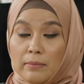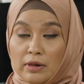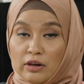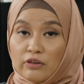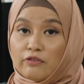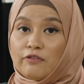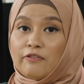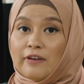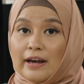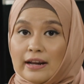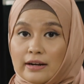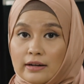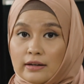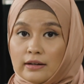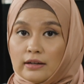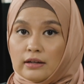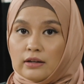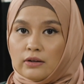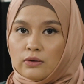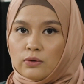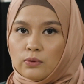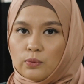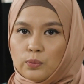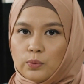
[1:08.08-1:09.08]
milk fat in
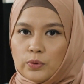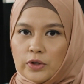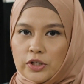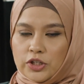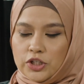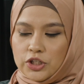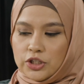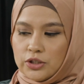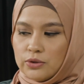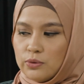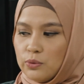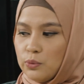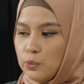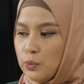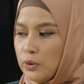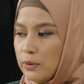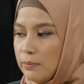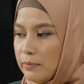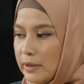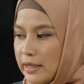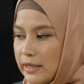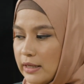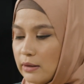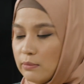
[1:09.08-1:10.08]
it, which
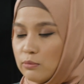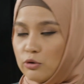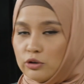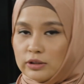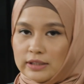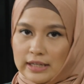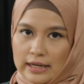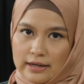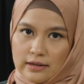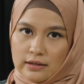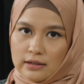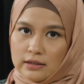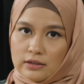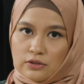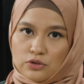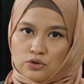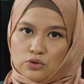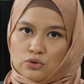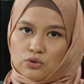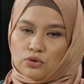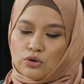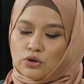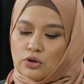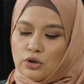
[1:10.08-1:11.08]
will make it more tender.
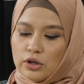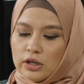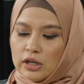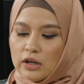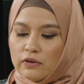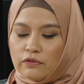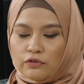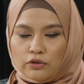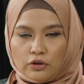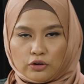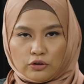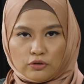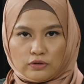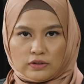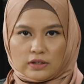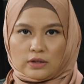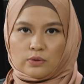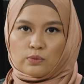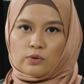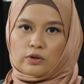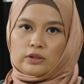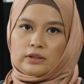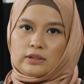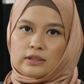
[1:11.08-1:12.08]
So if you're
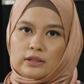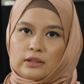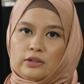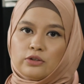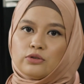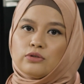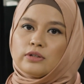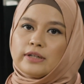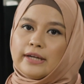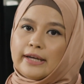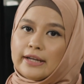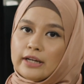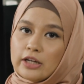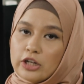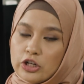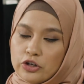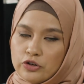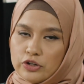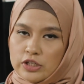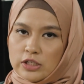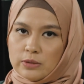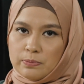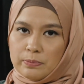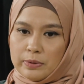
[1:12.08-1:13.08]
using water, you'll get a
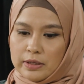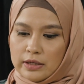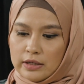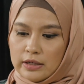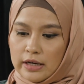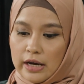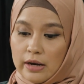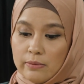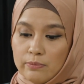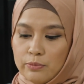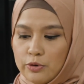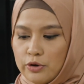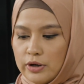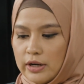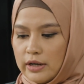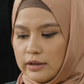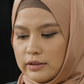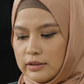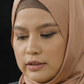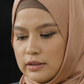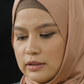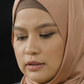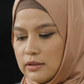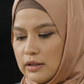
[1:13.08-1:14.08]
crispier end
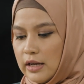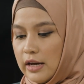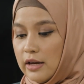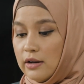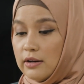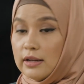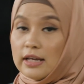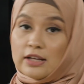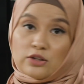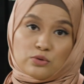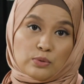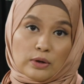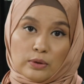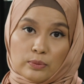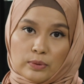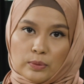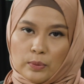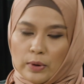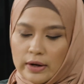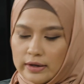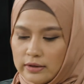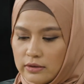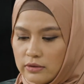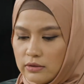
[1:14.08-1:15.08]
product. That's what we
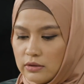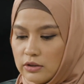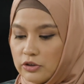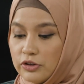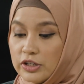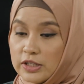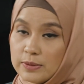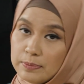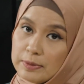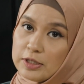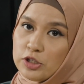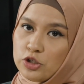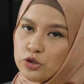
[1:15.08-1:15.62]
want, crispy